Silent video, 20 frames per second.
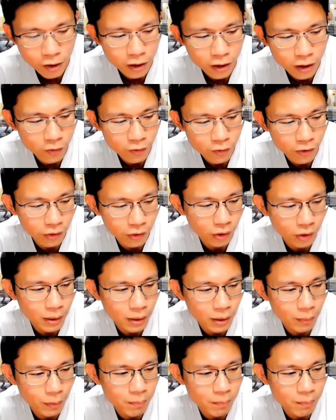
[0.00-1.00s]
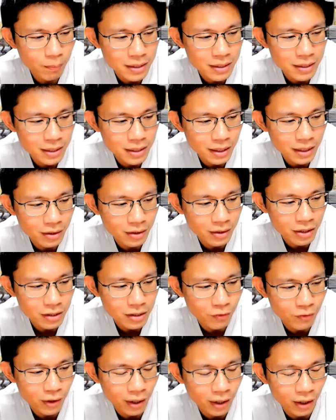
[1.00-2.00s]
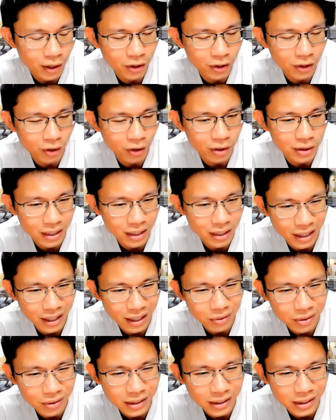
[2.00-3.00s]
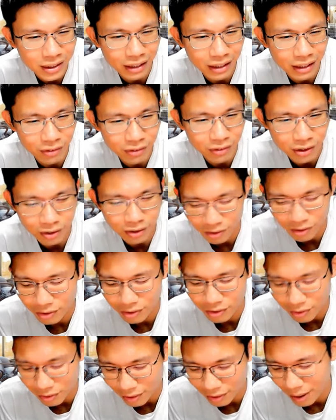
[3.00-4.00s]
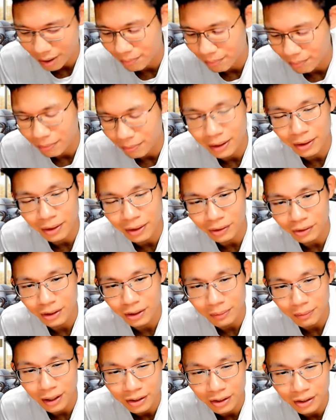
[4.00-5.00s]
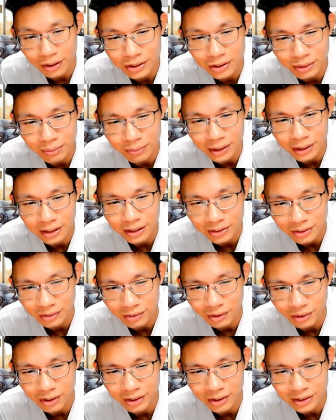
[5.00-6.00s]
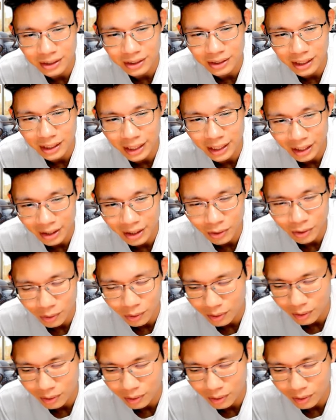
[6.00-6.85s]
If you're talking about missing just a few $100s, I don't think they give it crap. But you're talking about hundreds of millions of dollars. They cannot